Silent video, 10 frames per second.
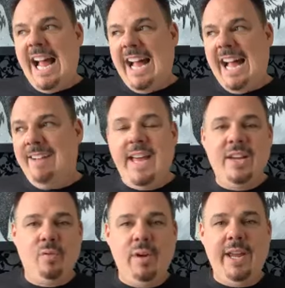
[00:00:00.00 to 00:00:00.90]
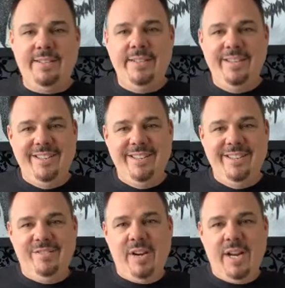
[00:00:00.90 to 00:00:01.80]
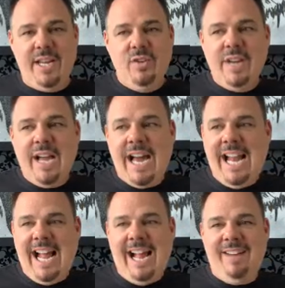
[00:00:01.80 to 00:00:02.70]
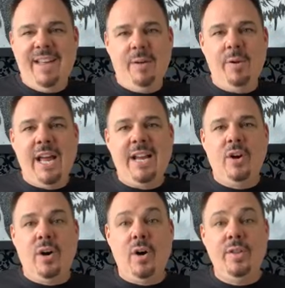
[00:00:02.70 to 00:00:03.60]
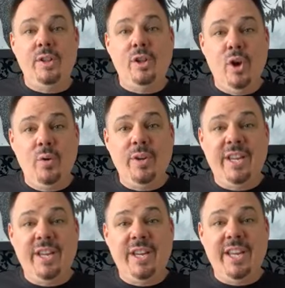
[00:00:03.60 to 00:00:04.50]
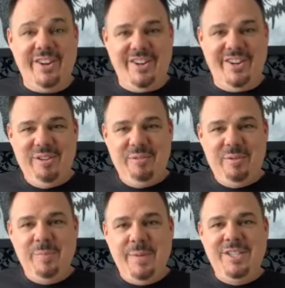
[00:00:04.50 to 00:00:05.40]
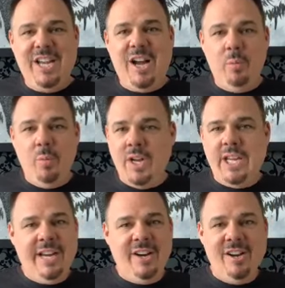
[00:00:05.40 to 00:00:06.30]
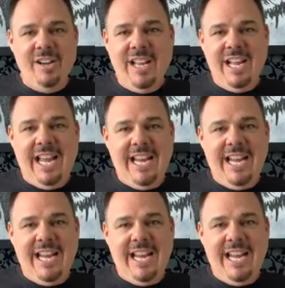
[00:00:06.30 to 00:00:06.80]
have that grit, right? You got to have that, what I call the low gear, which means you got one gear.